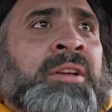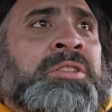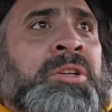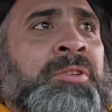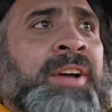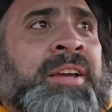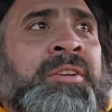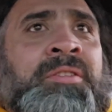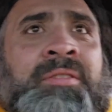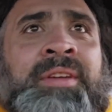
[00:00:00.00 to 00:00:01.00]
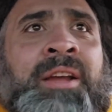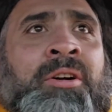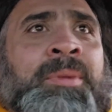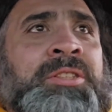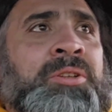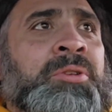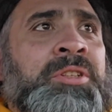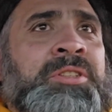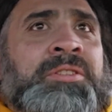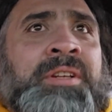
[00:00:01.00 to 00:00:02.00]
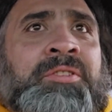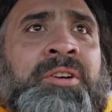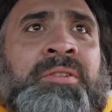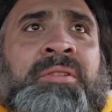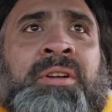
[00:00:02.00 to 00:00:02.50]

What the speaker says: So if I could get all my scooters delivered,